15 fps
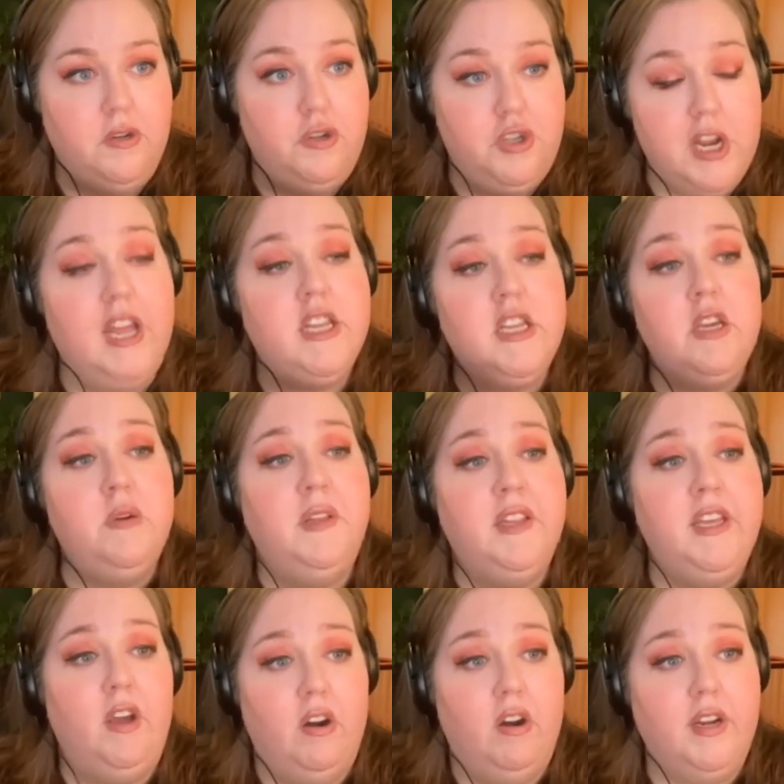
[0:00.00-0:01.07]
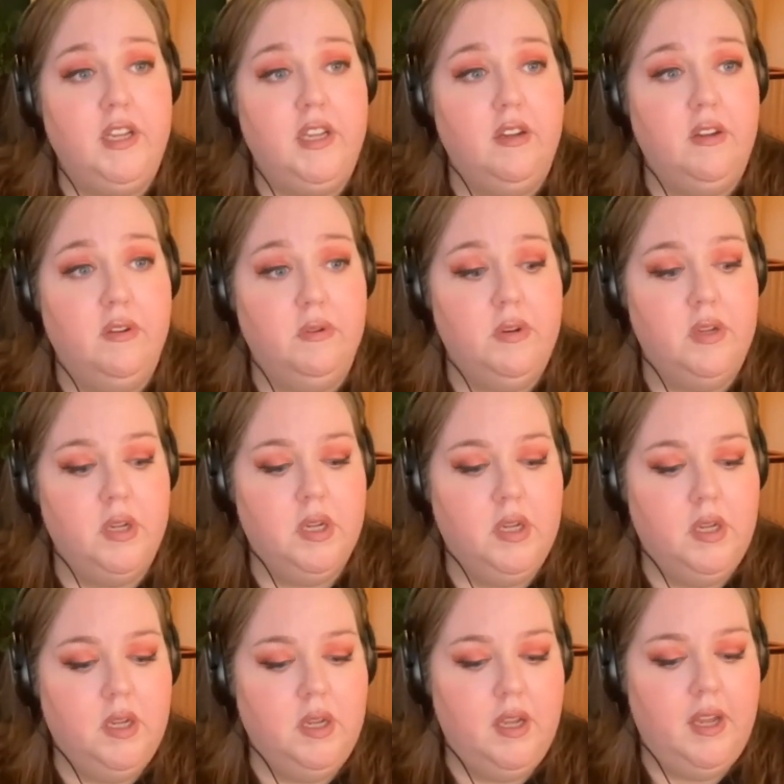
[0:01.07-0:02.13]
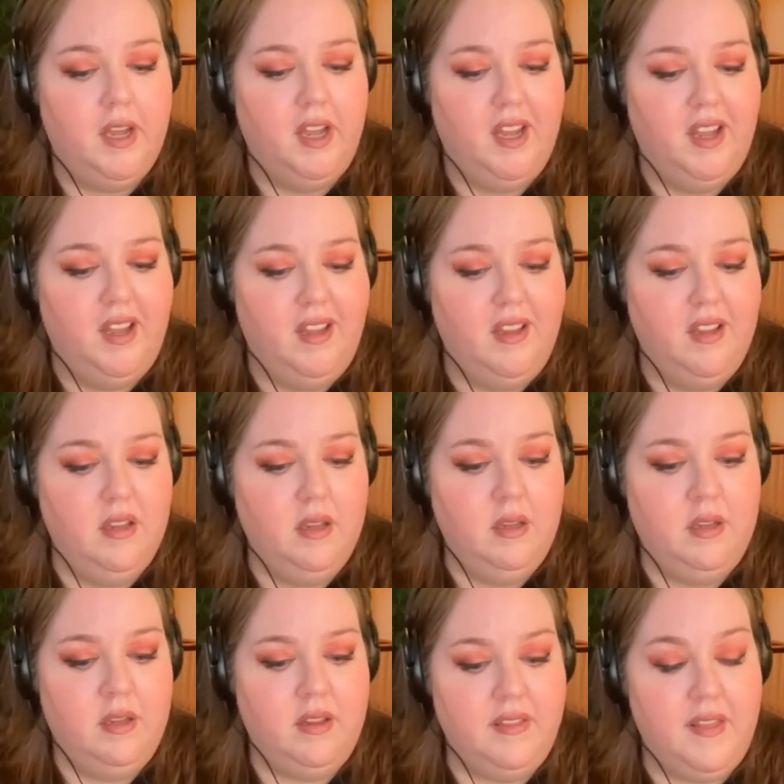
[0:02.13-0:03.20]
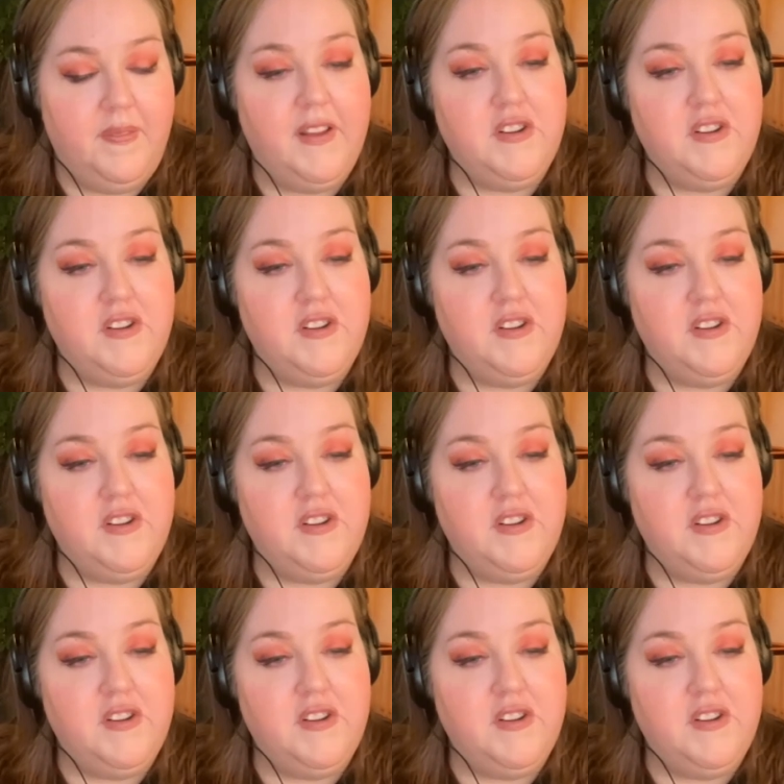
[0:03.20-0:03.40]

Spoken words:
genuinely argued that